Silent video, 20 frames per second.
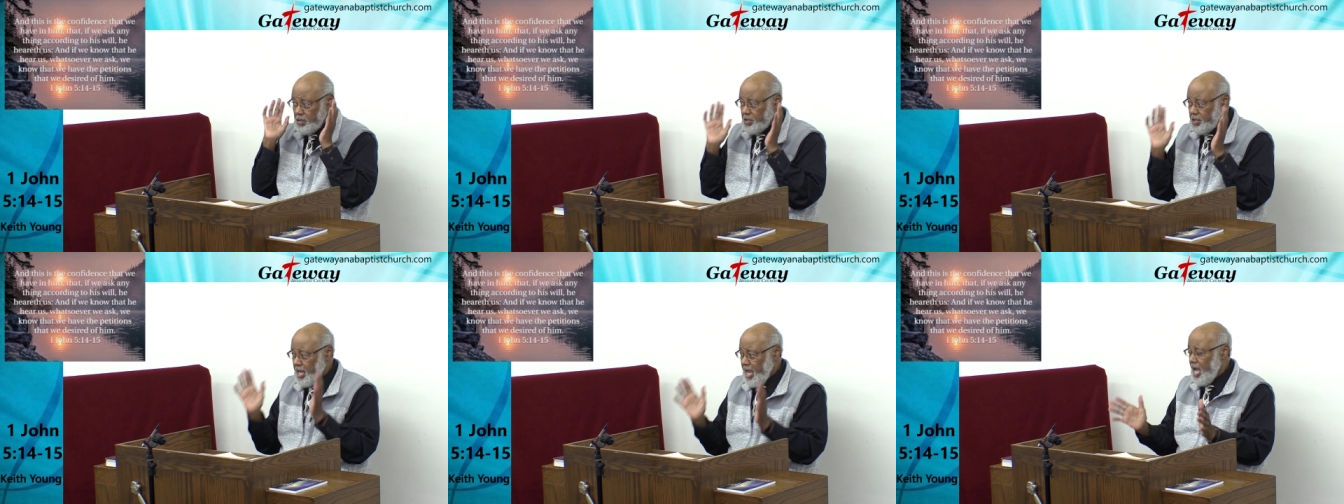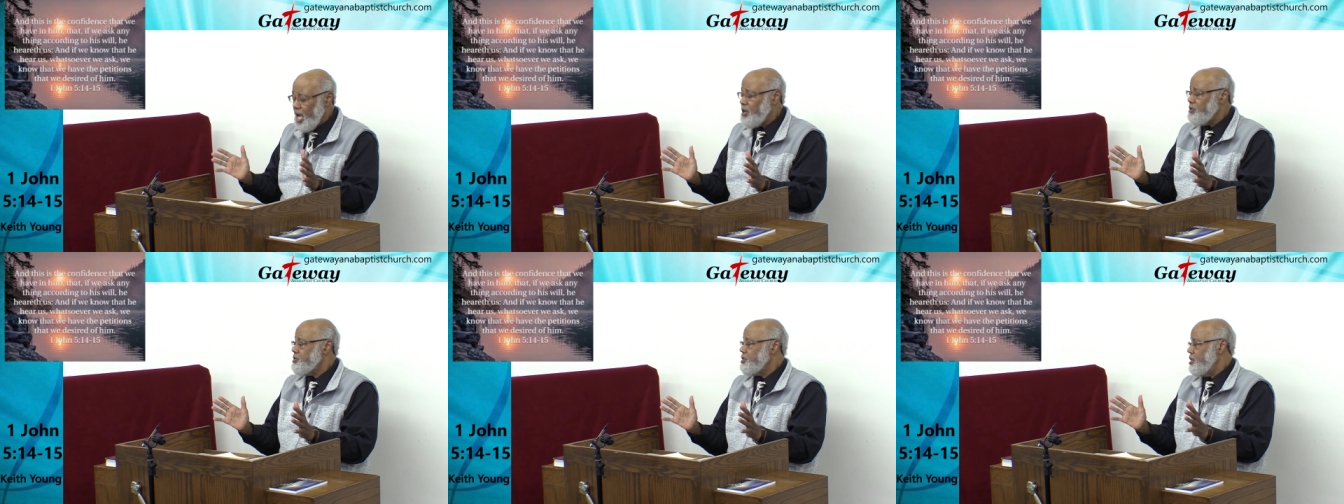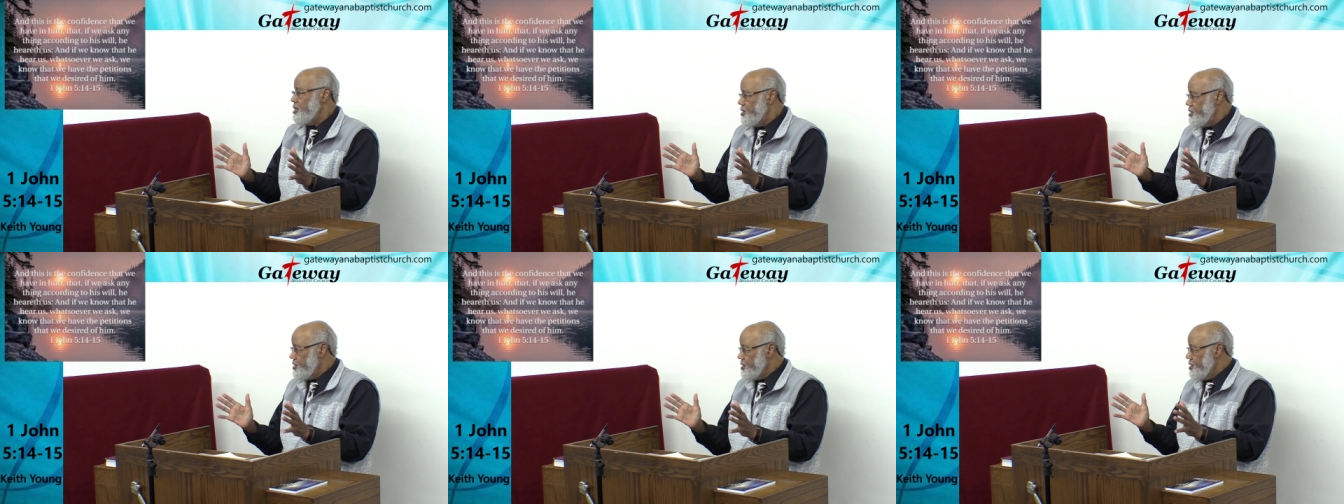tells
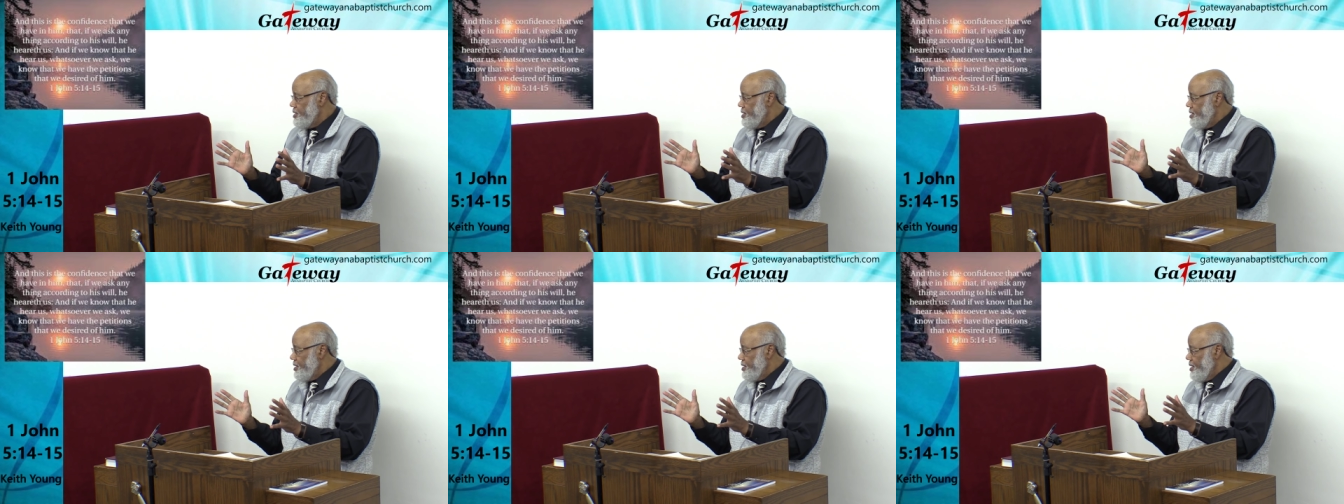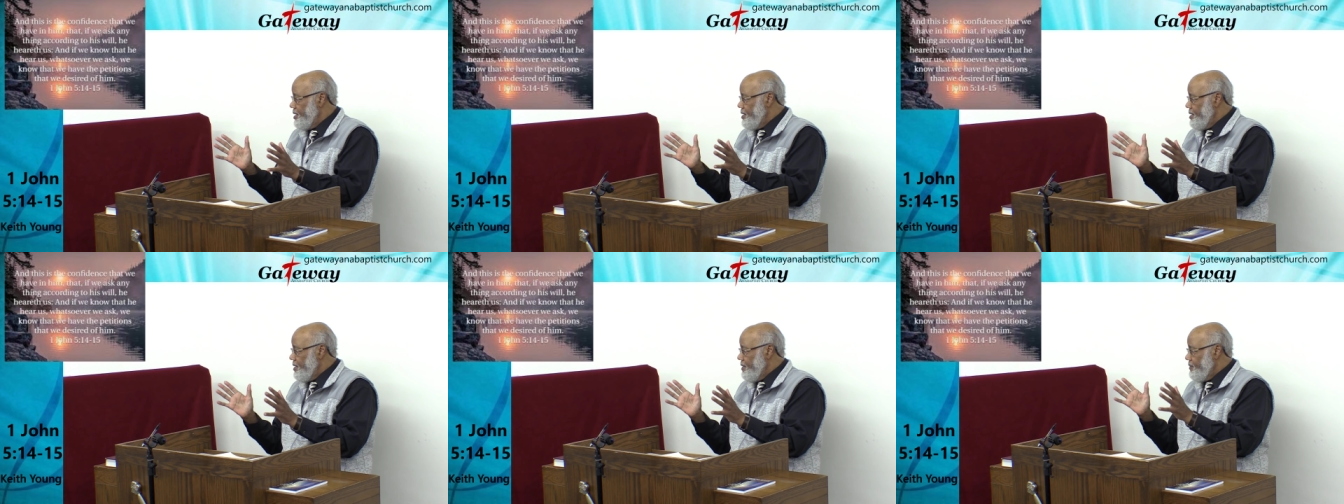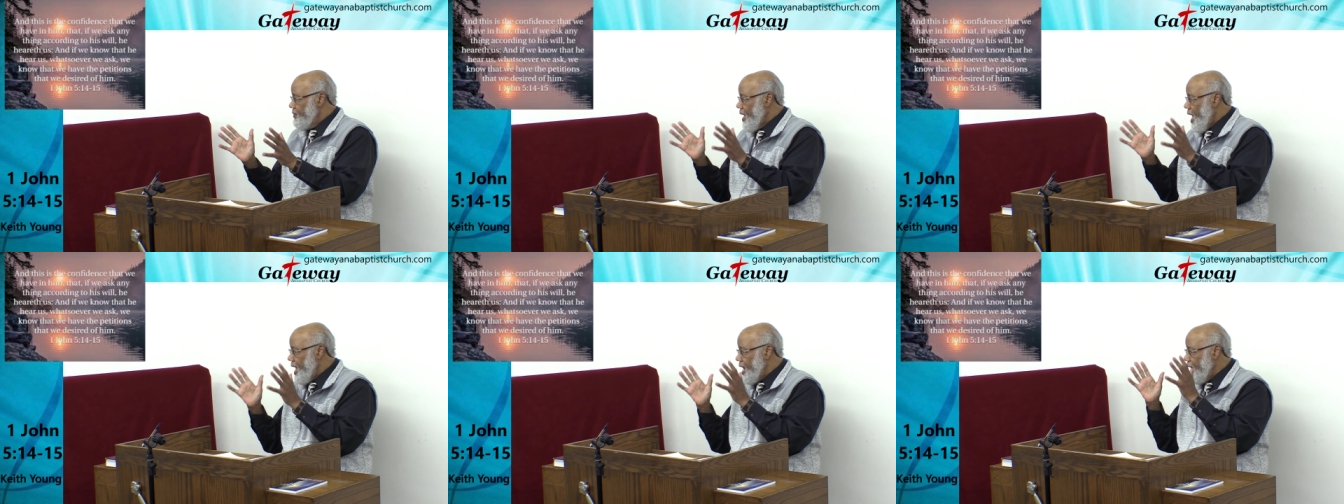us
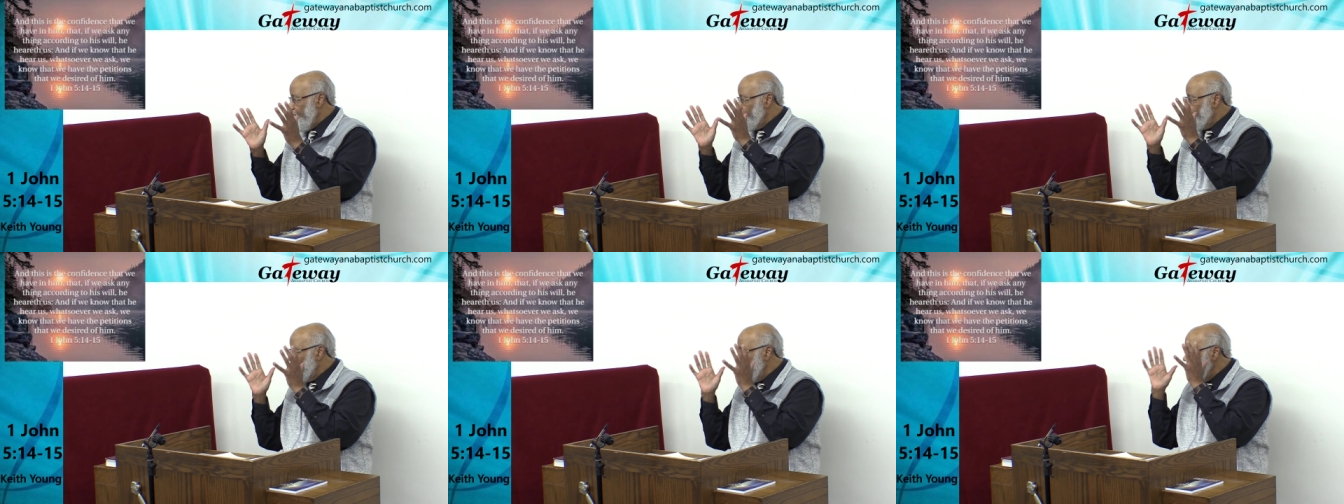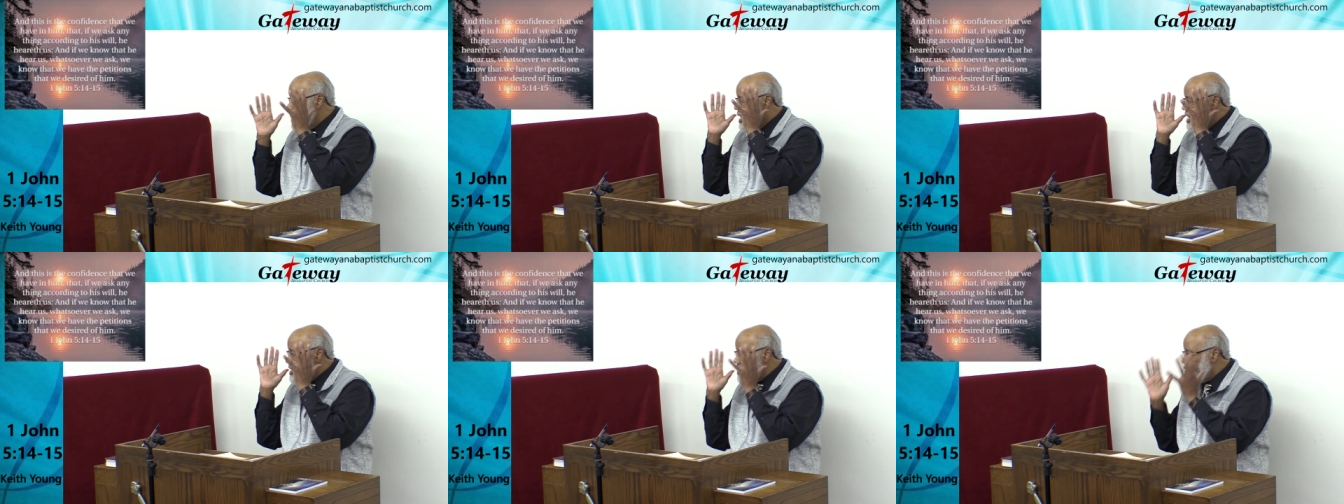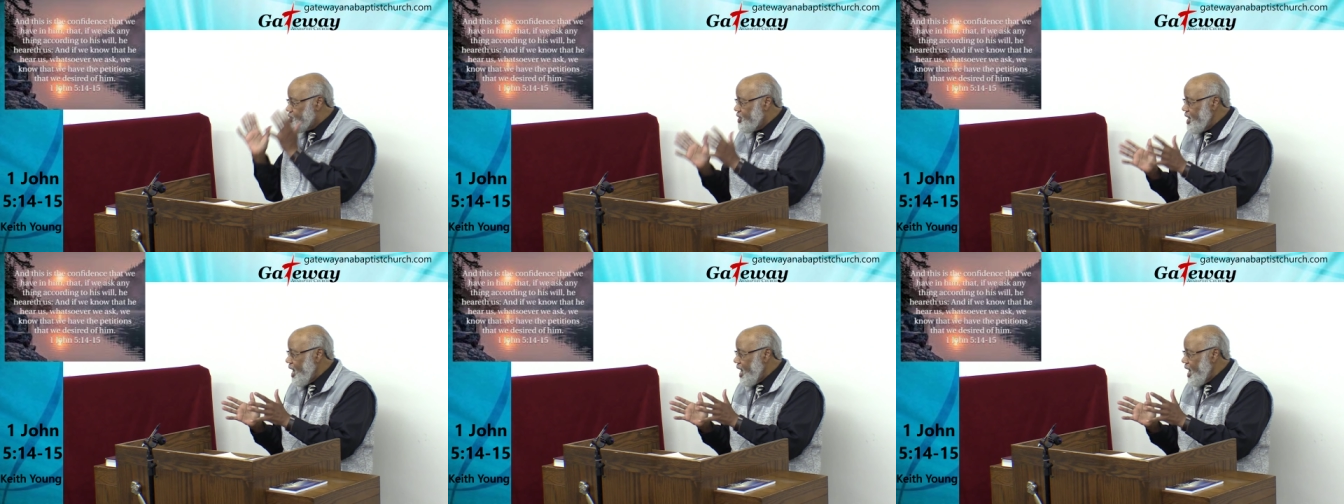that if we can